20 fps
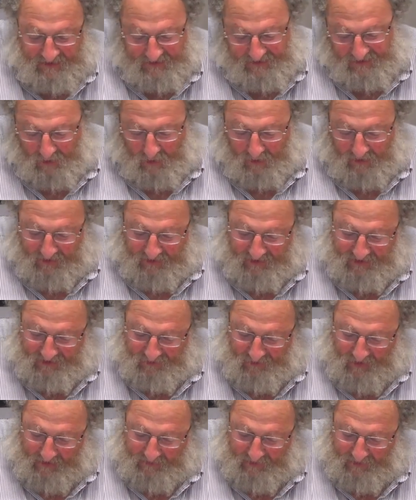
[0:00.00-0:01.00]
Zoli
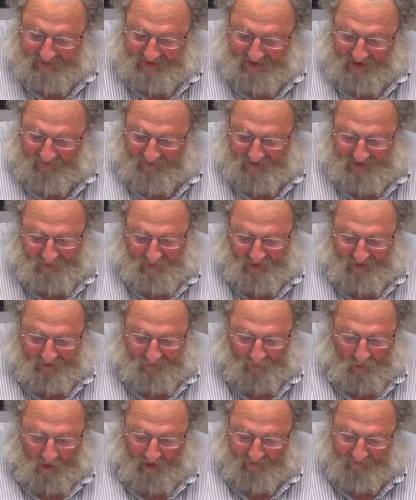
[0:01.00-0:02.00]
described himself as
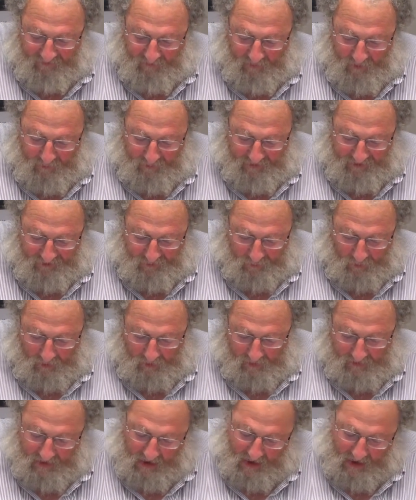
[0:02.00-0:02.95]
withdrawn from the ritual,